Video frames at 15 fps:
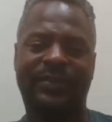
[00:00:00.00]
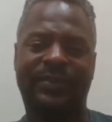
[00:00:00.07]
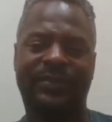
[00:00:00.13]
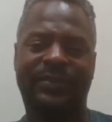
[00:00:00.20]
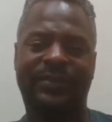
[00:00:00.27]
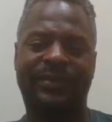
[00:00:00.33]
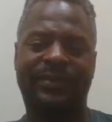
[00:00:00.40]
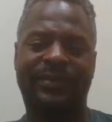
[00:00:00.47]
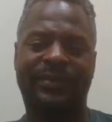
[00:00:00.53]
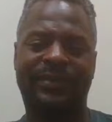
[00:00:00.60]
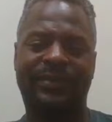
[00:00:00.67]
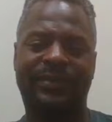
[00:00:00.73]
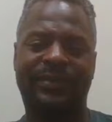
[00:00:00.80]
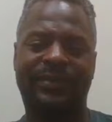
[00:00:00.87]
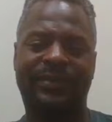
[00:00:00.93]

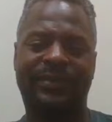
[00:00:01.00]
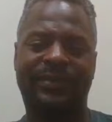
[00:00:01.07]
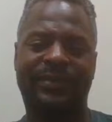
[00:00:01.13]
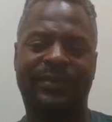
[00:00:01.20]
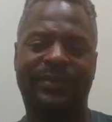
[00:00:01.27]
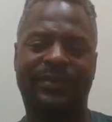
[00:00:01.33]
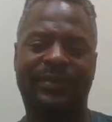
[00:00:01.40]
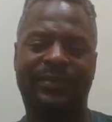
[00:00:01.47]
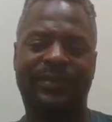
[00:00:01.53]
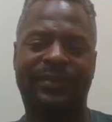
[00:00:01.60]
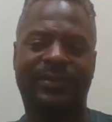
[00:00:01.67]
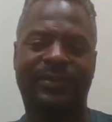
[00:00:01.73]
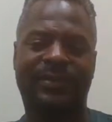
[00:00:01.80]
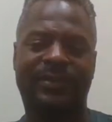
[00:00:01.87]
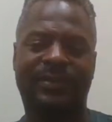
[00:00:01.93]

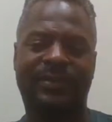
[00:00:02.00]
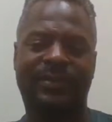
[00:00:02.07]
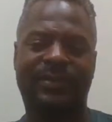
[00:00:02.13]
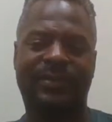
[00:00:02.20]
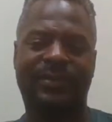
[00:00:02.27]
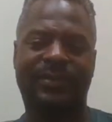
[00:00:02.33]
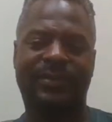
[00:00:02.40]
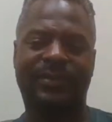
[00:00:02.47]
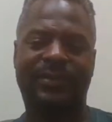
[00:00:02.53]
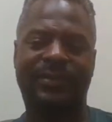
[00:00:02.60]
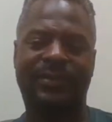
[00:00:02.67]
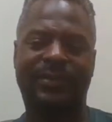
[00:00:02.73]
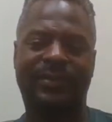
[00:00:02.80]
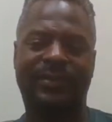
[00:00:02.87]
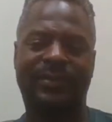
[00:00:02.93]

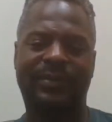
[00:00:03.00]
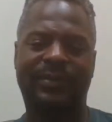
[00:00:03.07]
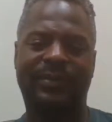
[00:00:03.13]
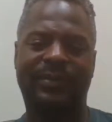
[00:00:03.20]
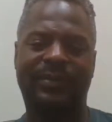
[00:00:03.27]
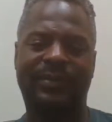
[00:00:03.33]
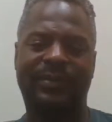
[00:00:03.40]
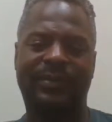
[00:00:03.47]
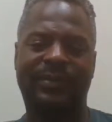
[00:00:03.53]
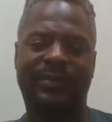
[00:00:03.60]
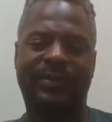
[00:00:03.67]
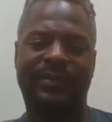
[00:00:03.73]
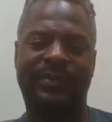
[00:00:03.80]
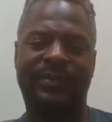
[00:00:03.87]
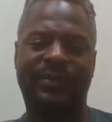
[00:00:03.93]

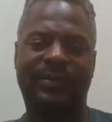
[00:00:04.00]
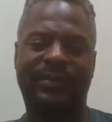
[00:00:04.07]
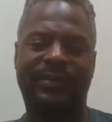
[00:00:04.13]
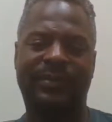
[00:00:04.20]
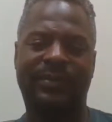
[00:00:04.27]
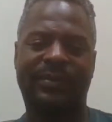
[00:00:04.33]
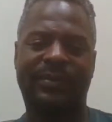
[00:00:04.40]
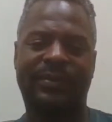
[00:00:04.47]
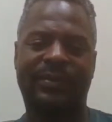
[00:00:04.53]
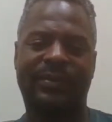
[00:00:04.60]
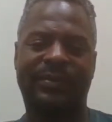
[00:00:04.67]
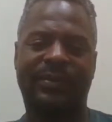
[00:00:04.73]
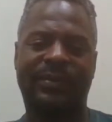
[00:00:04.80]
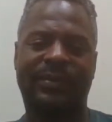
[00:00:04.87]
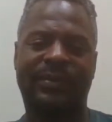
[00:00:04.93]

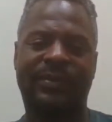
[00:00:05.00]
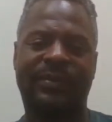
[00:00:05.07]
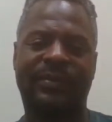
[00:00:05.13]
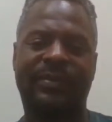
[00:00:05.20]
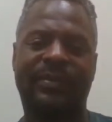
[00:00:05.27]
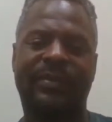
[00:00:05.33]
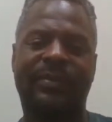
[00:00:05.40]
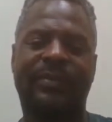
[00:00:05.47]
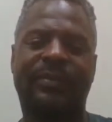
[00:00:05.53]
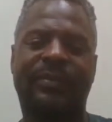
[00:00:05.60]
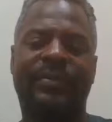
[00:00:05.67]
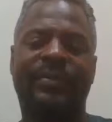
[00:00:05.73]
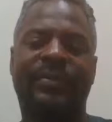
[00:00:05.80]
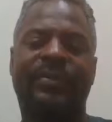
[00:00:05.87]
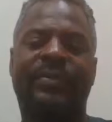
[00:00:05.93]

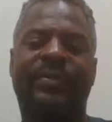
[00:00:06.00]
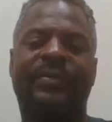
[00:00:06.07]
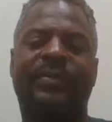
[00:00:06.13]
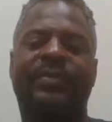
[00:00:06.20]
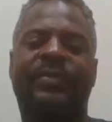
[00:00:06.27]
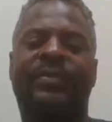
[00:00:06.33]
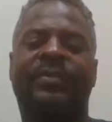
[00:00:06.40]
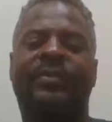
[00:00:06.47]
This person isn't speaking.